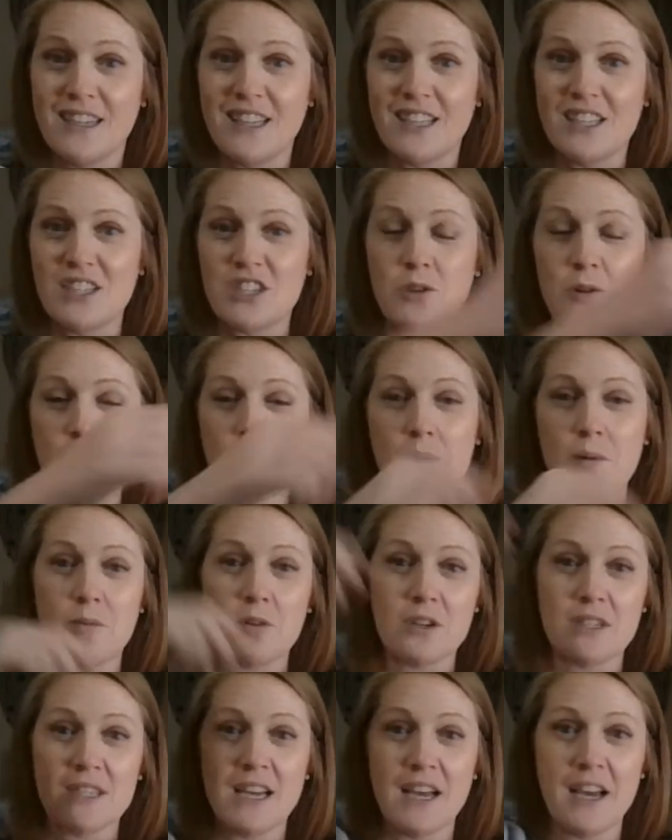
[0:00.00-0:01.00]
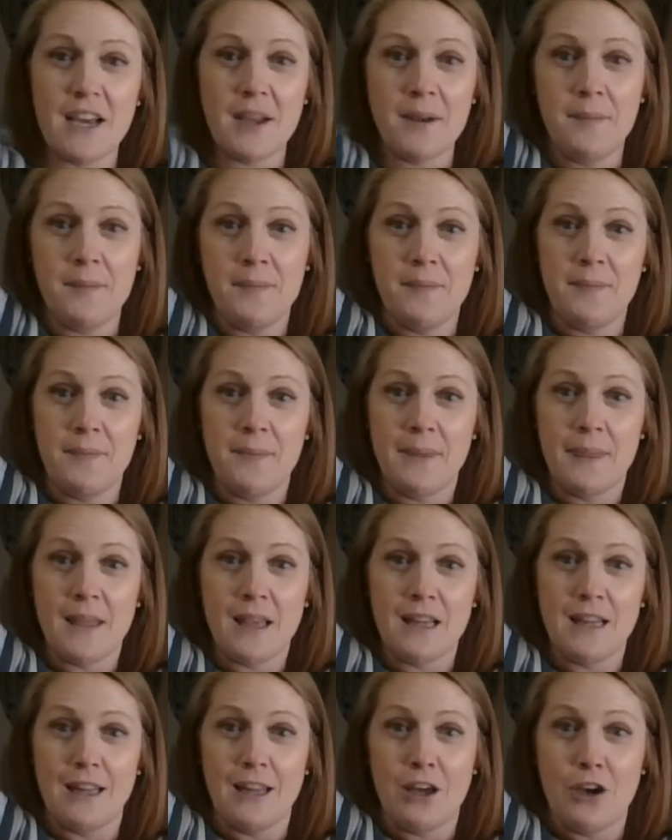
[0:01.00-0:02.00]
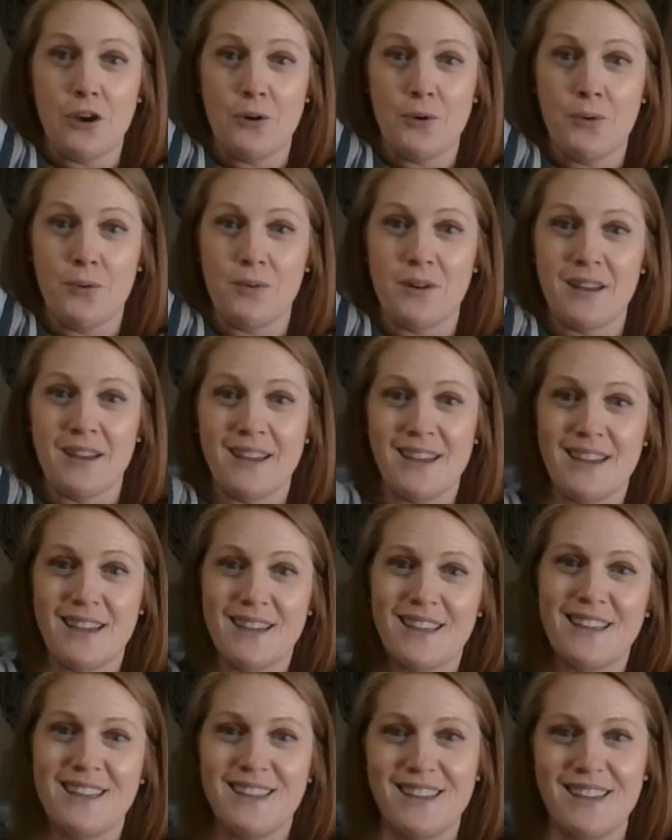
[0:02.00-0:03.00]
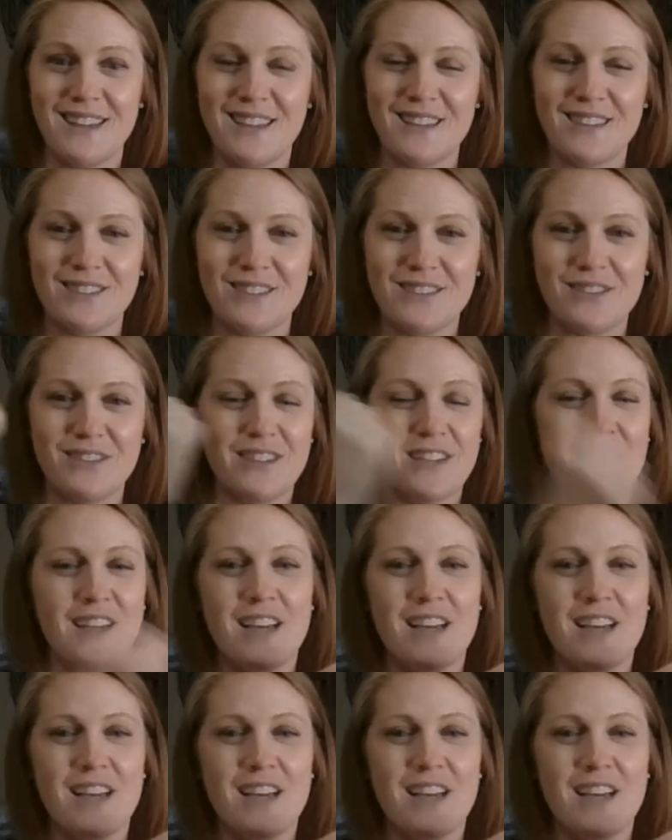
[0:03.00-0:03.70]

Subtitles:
Let's do it one more time. Load, give.